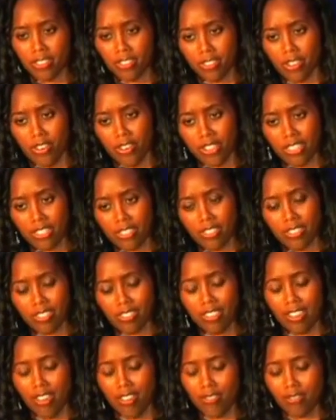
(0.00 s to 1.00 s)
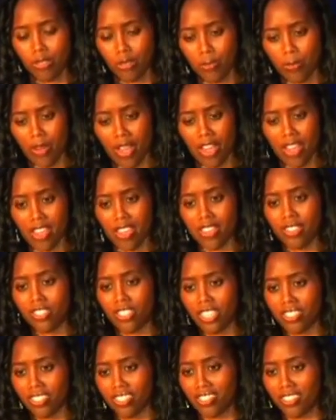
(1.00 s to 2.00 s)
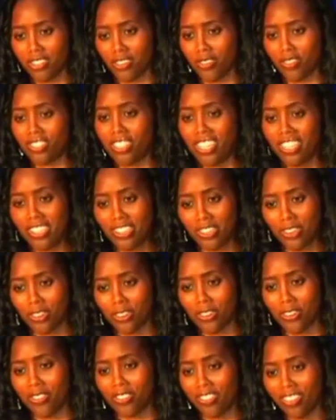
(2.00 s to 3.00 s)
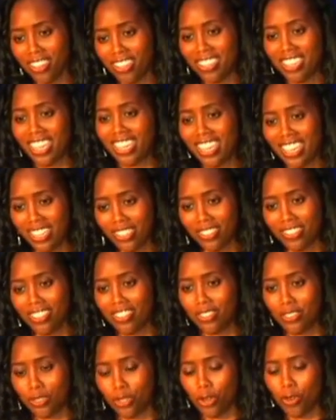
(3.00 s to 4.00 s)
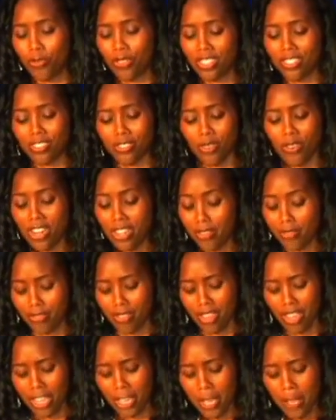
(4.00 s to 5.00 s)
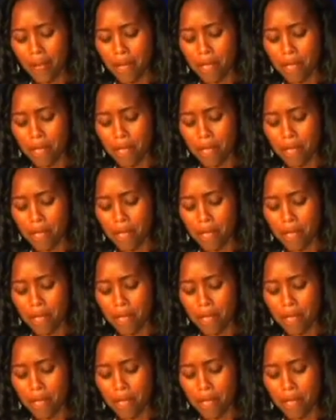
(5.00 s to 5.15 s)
as long as, Lupe. She hasn't done her 10-year, her decades in service or anything.